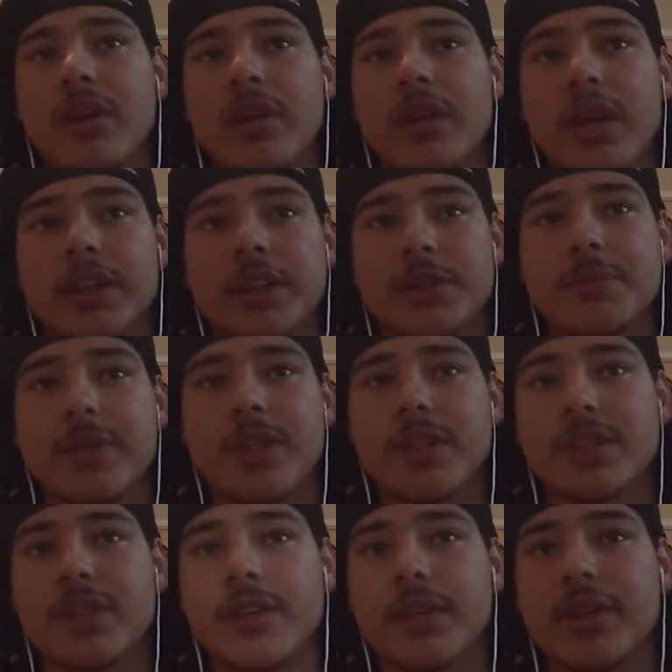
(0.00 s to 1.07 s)
Not just
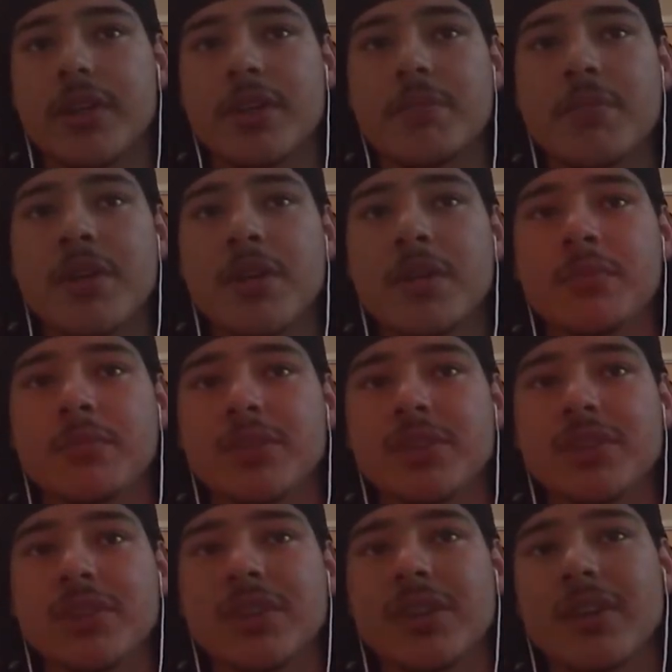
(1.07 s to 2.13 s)
because they're good
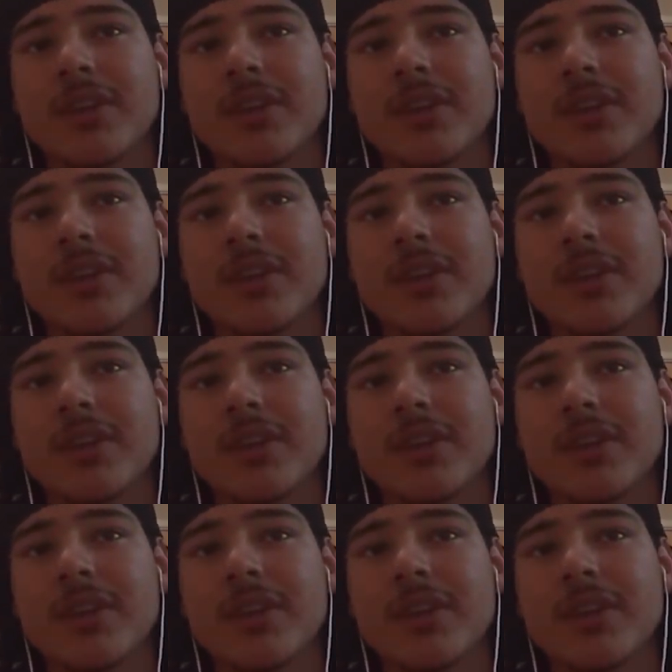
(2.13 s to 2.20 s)
memes.